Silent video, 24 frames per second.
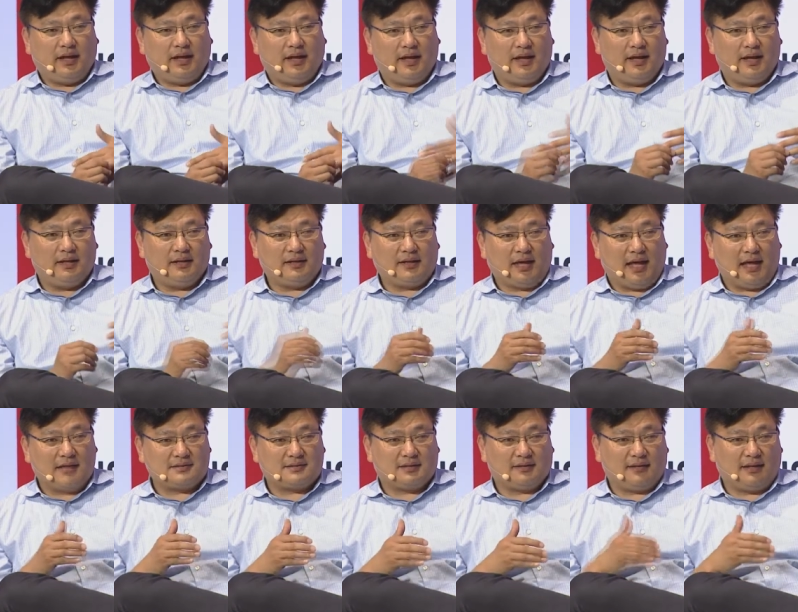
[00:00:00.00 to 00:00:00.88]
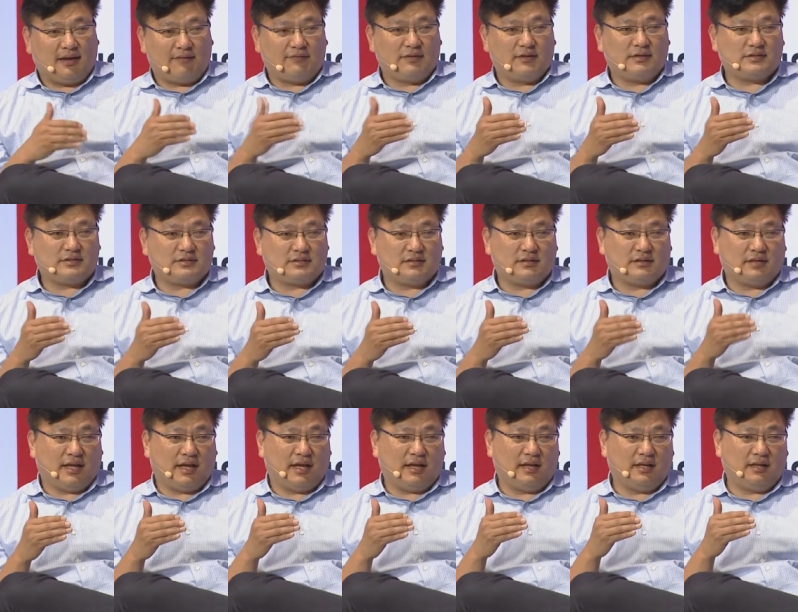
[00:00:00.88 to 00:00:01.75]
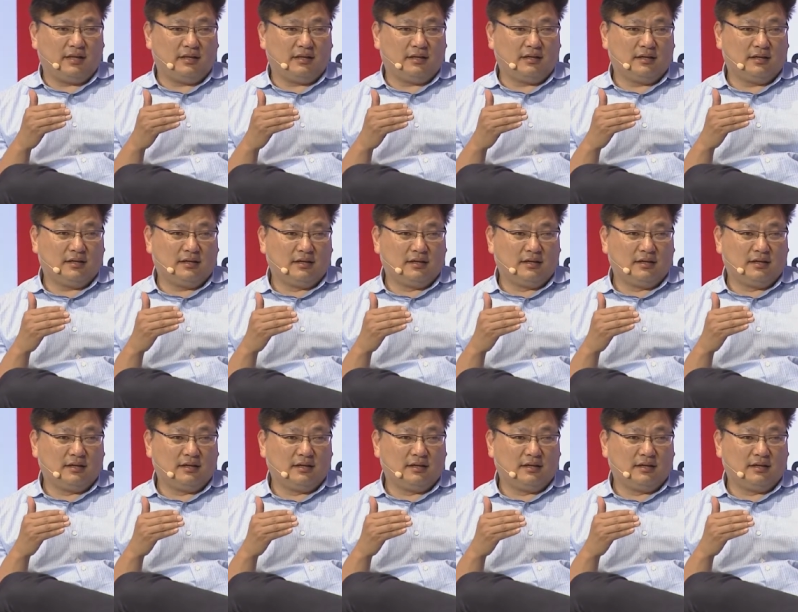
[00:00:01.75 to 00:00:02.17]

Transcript: And as a leverage, they